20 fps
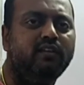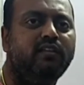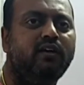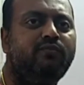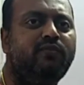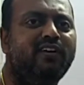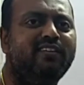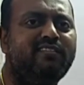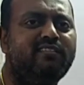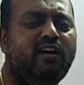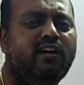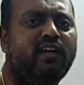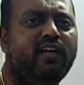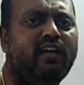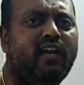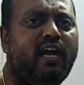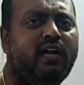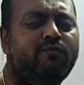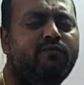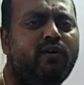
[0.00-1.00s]
The first order
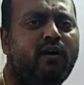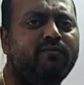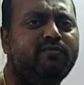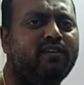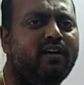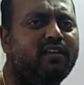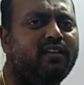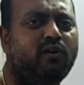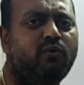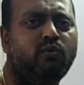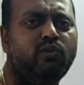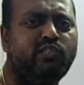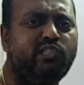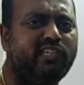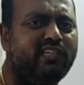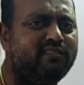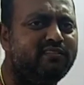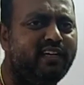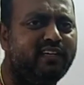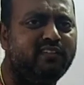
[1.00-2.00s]
landforms are the
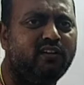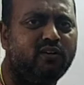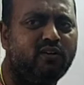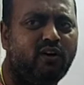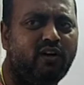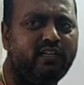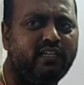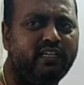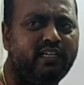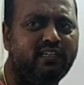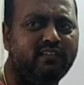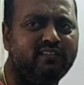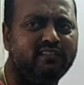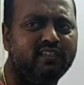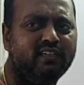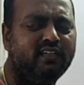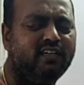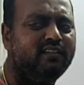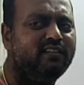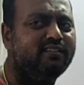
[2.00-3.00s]
oceans and the continents,